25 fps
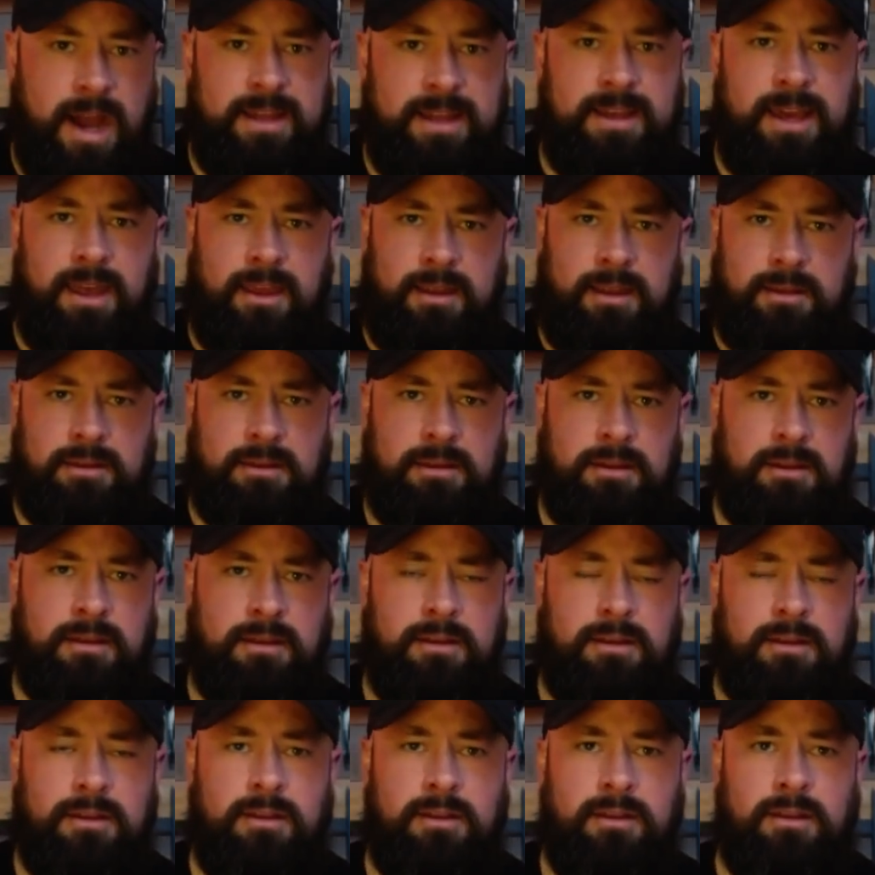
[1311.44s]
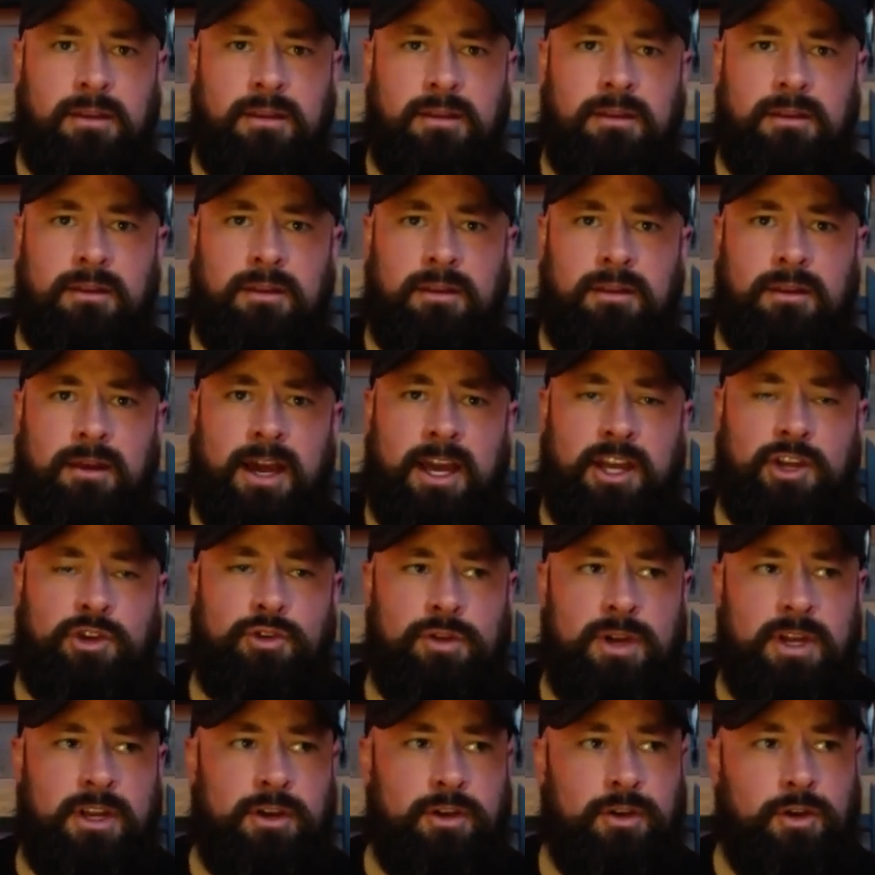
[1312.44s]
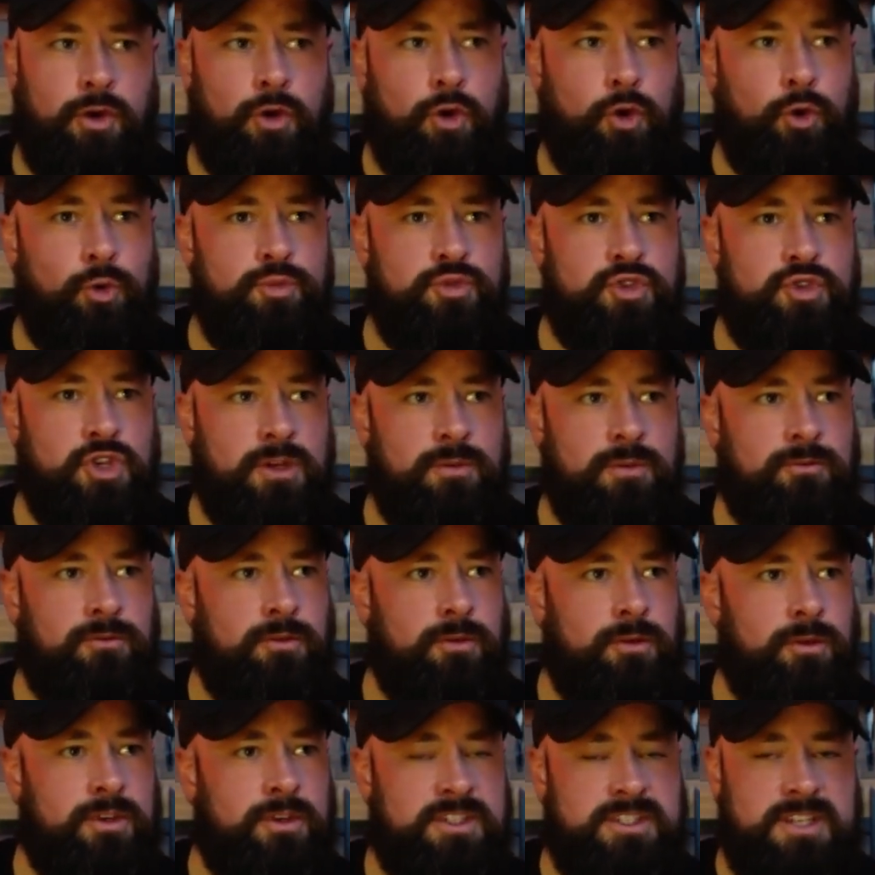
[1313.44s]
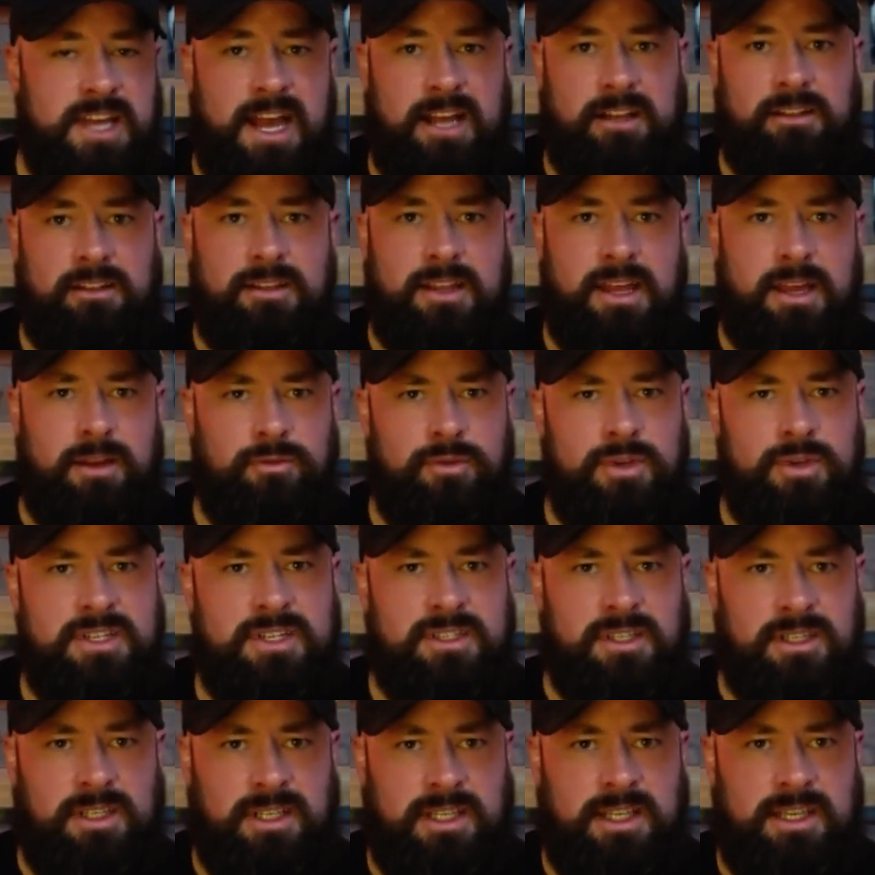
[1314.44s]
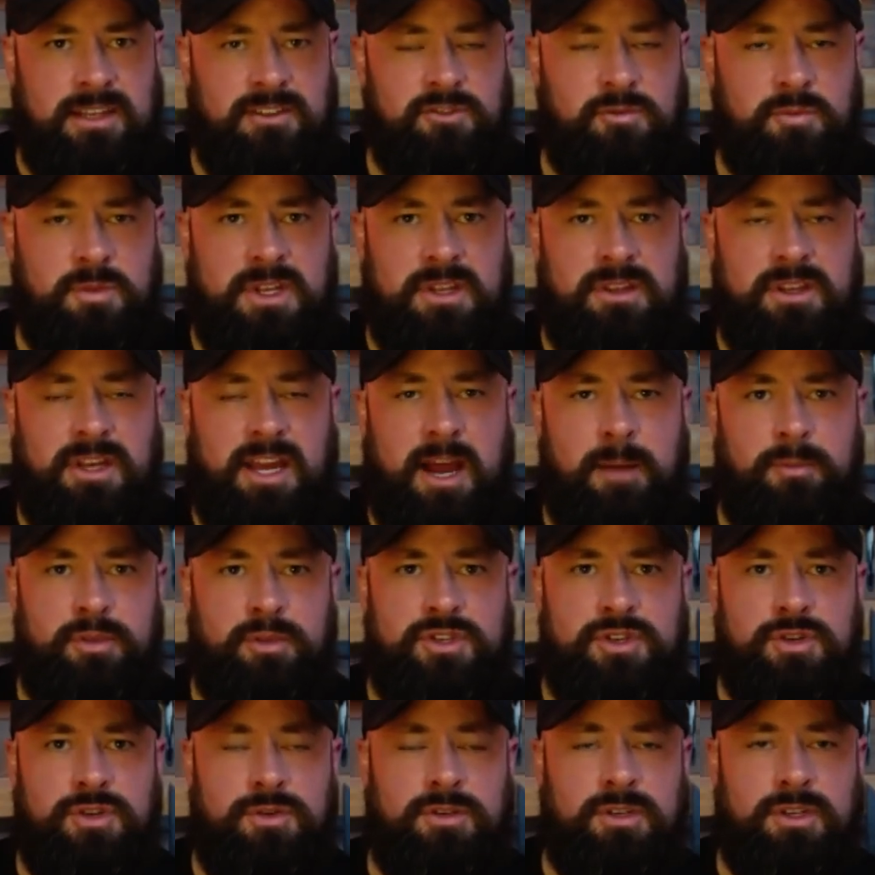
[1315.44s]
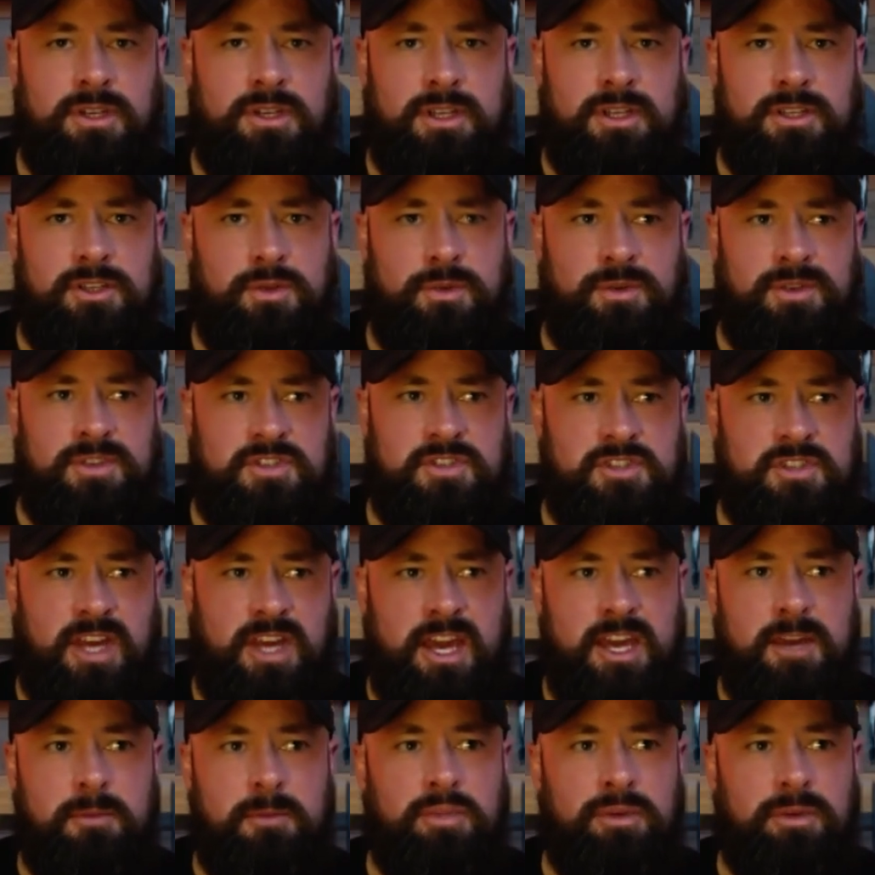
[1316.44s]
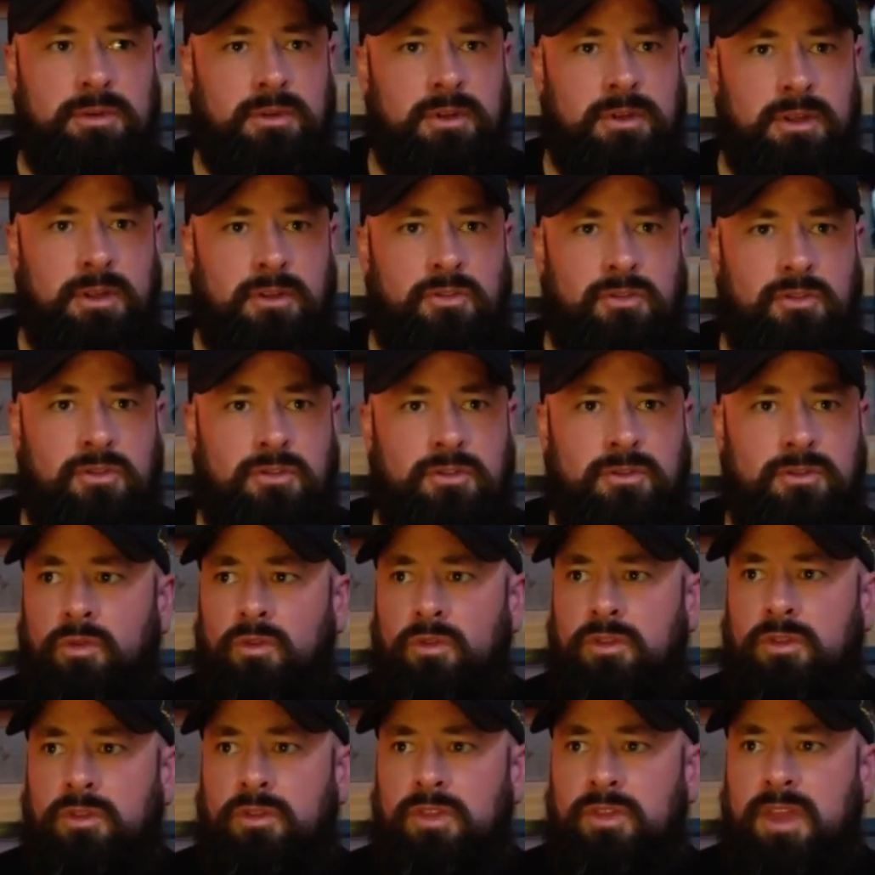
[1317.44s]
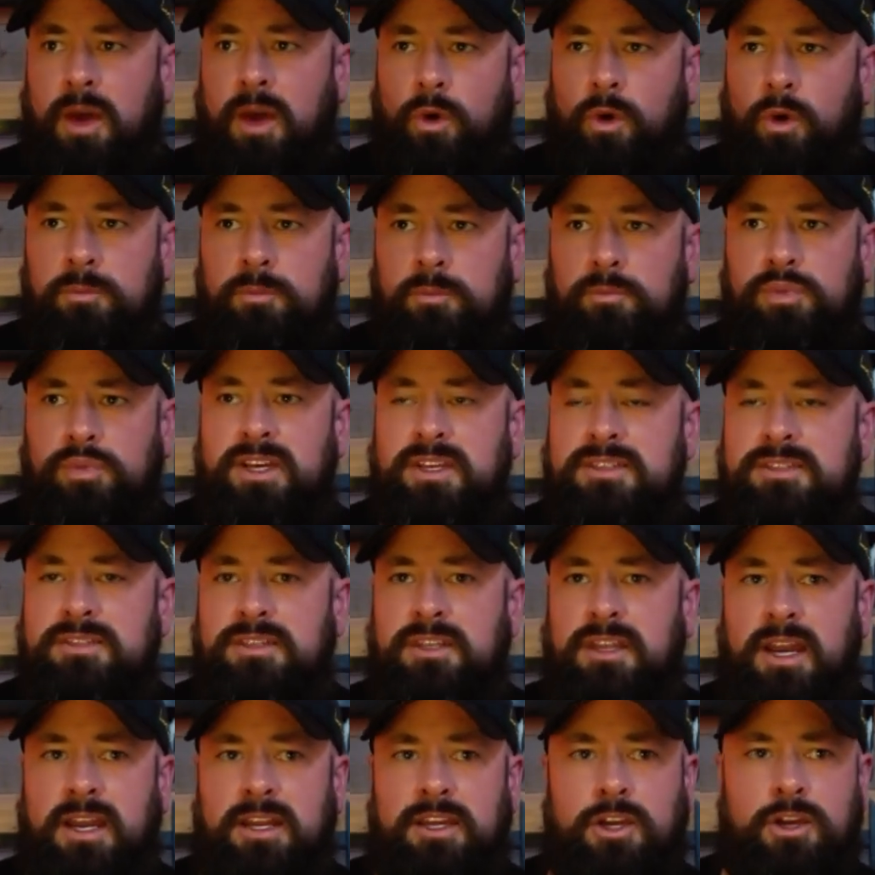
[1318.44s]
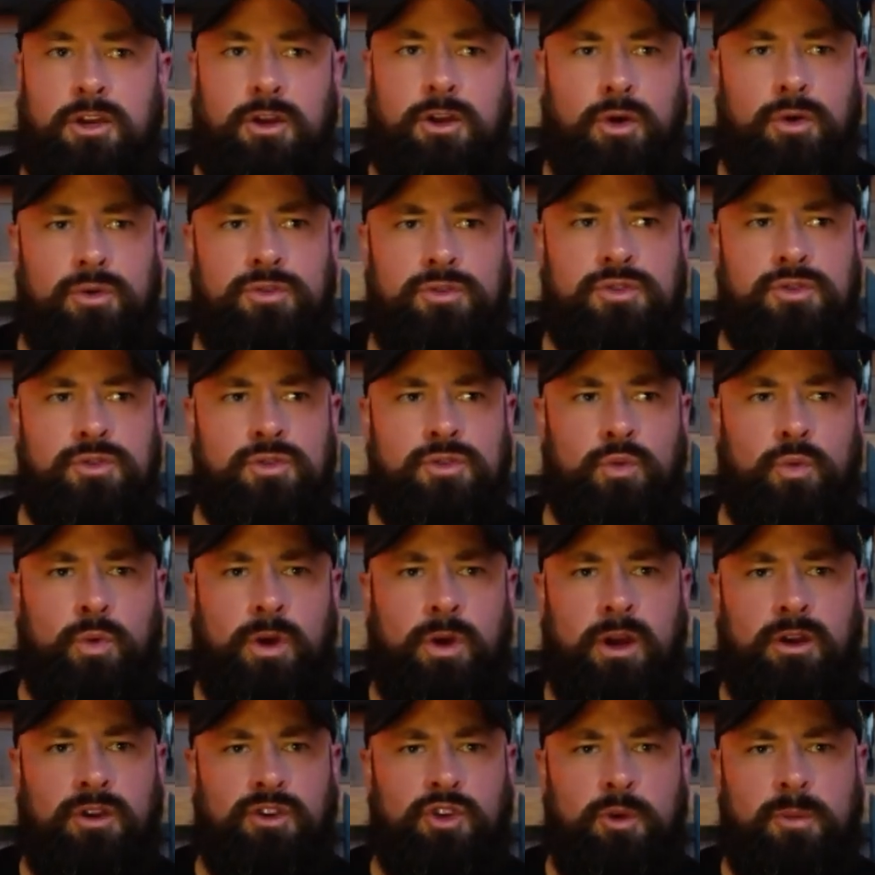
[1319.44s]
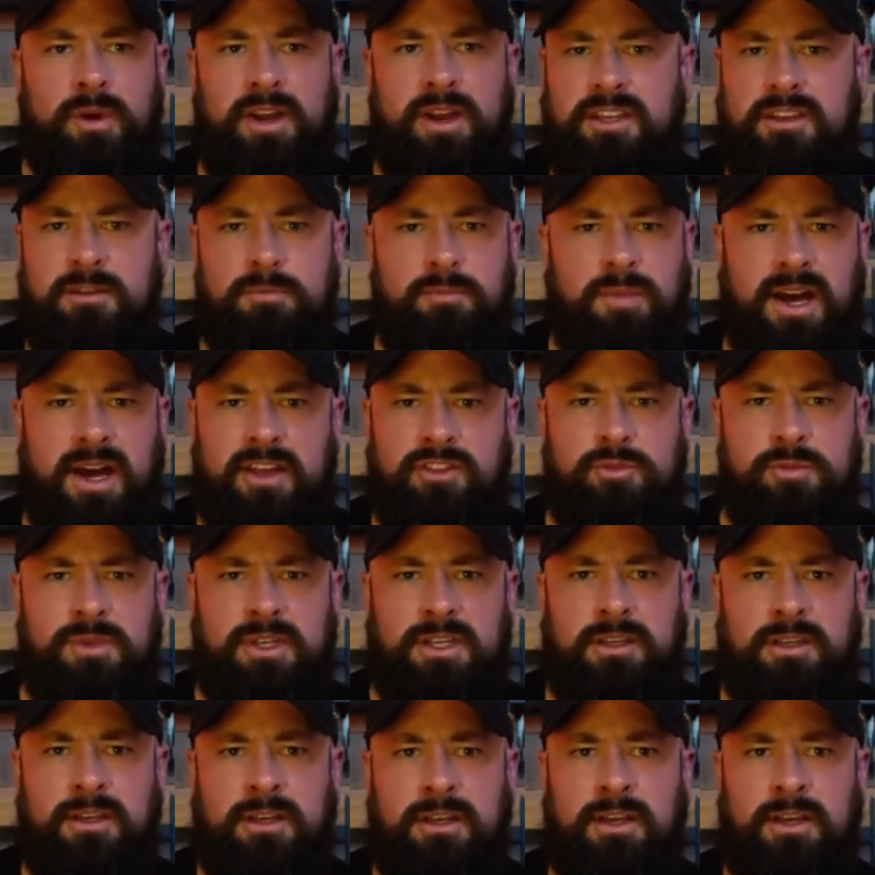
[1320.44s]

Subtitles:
can. I created a home gym for exactly that reason. It gives me the opportunity to escape. It's that one place that I can go to where nobody can bother me,